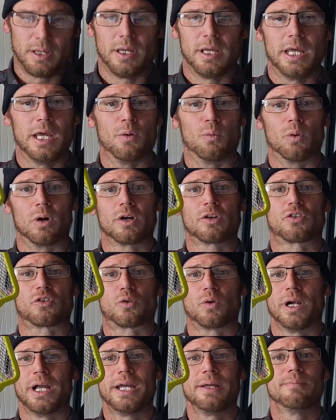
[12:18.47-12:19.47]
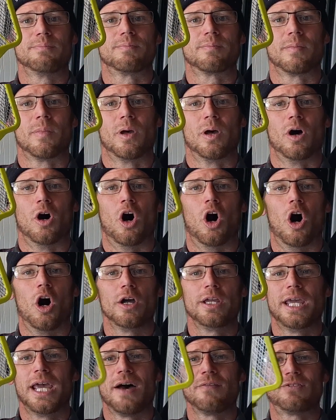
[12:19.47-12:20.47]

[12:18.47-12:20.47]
It works great. All you have